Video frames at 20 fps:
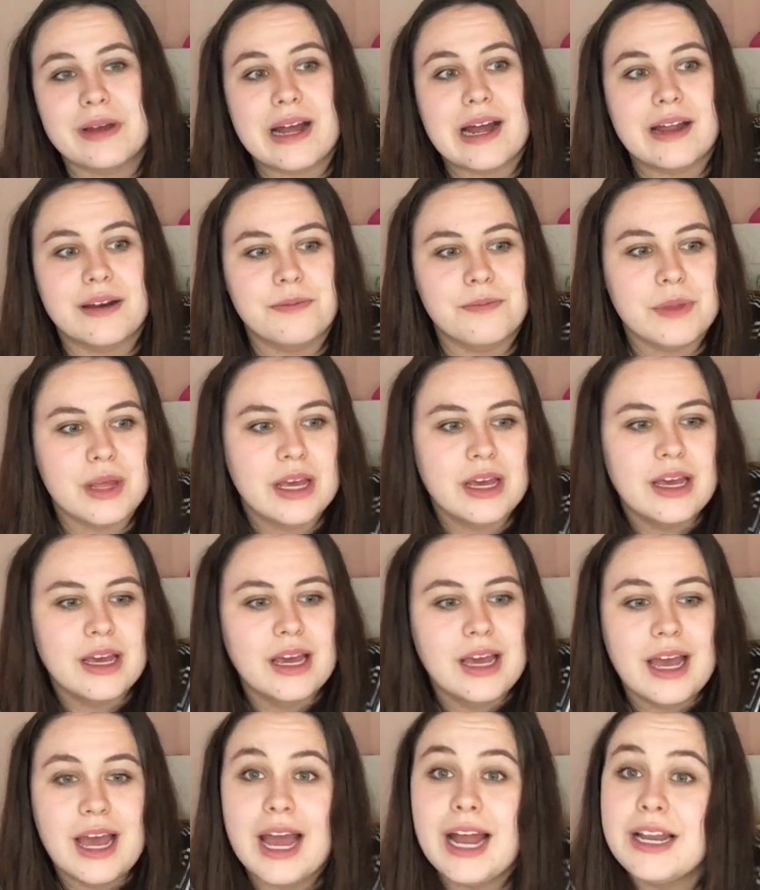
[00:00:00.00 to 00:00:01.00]
bad.
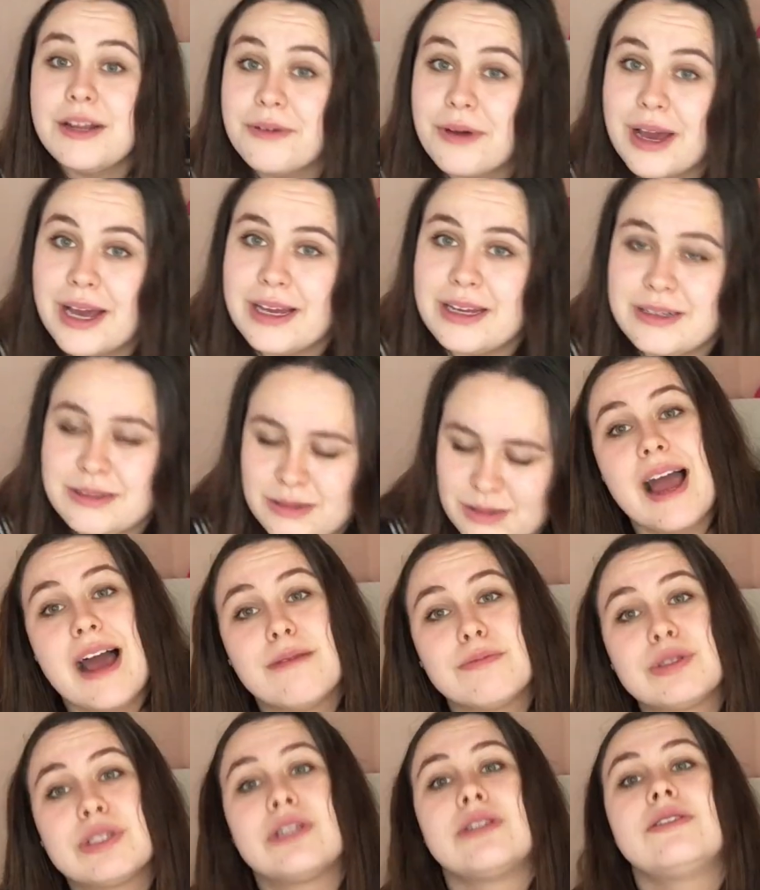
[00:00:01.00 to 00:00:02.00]
Anyway,
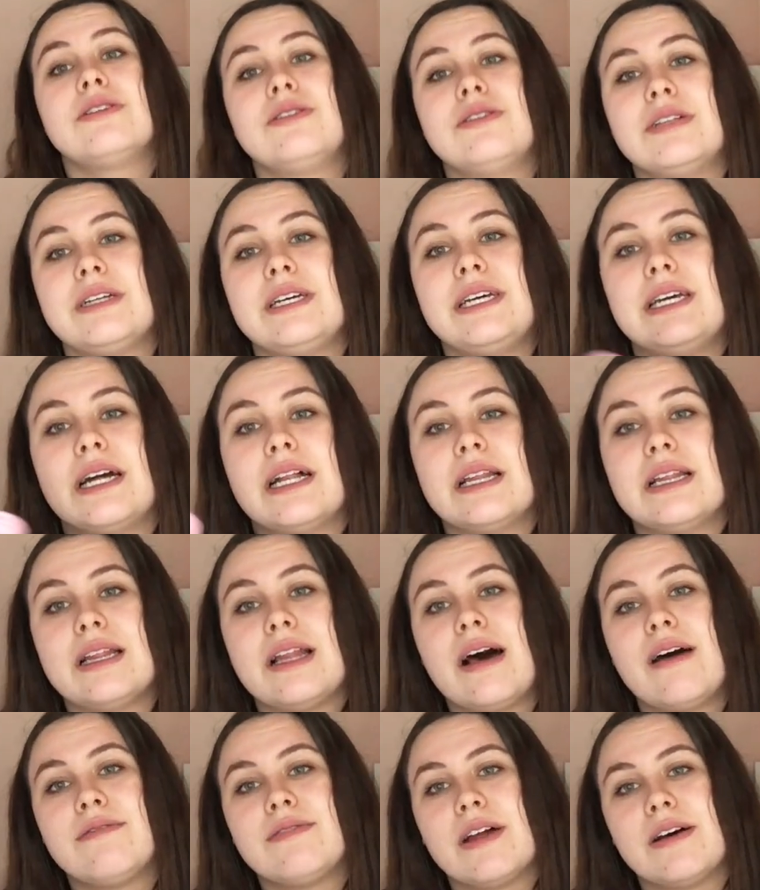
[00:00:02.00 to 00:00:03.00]
absolutely
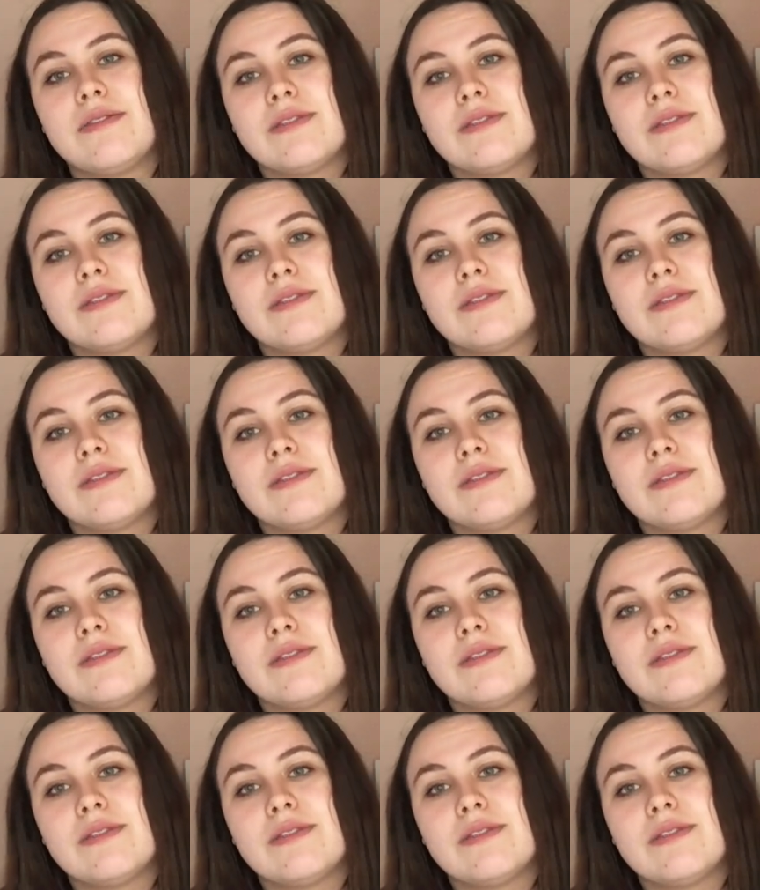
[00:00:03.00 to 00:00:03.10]
love